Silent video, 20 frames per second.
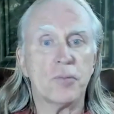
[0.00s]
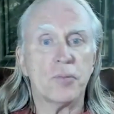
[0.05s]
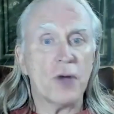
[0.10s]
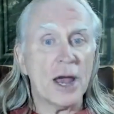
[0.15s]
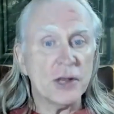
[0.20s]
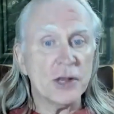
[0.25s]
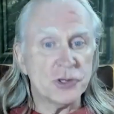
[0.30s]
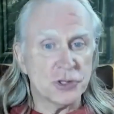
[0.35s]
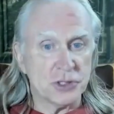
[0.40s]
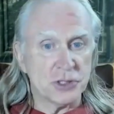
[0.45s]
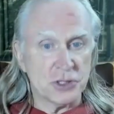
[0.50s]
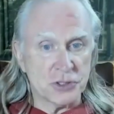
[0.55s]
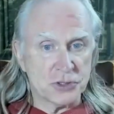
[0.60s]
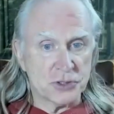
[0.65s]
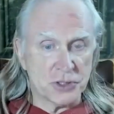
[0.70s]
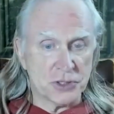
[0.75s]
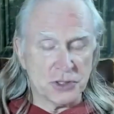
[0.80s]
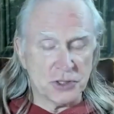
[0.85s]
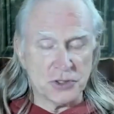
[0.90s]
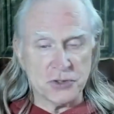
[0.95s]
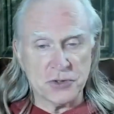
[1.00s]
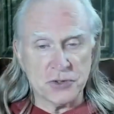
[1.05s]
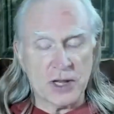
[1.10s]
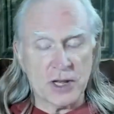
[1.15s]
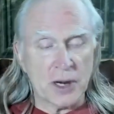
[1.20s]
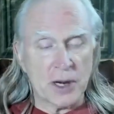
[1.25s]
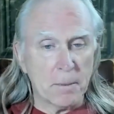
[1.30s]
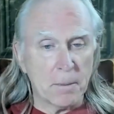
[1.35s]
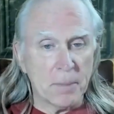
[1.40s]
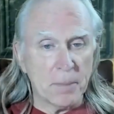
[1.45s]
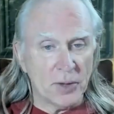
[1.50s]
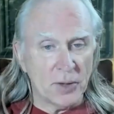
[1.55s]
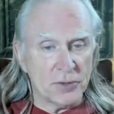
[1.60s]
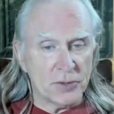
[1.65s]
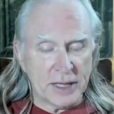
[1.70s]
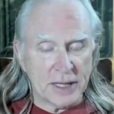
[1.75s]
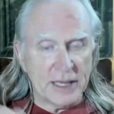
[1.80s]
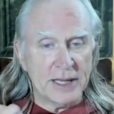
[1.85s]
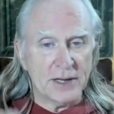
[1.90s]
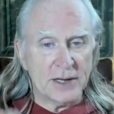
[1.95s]
prejudices that are
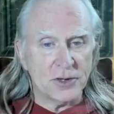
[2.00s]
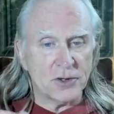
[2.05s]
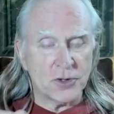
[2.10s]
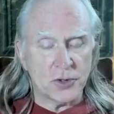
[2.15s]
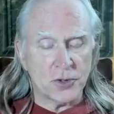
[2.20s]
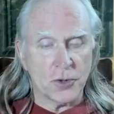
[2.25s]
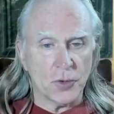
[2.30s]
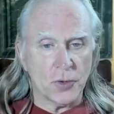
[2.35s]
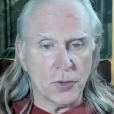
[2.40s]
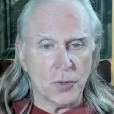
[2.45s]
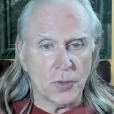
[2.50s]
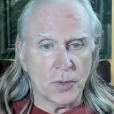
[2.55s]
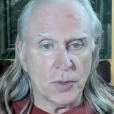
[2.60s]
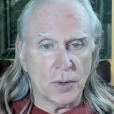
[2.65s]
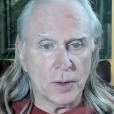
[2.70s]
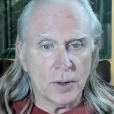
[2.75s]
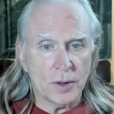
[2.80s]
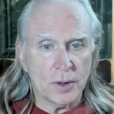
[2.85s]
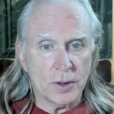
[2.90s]
built into